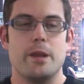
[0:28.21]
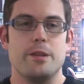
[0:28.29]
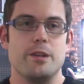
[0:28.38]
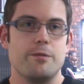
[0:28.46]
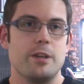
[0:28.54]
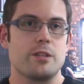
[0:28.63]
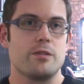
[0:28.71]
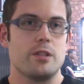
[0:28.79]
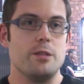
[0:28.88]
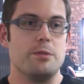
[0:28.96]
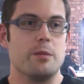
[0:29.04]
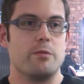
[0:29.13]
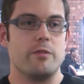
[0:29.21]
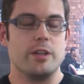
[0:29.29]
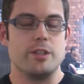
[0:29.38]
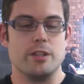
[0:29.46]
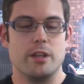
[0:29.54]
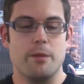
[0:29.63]
The effects of sleep
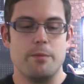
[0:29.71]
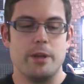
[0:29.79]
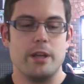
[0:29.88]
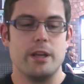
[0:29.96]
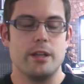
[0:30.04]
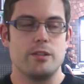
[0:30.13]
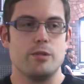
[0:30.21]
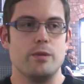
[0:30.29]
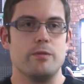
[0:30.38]
deprivation appear to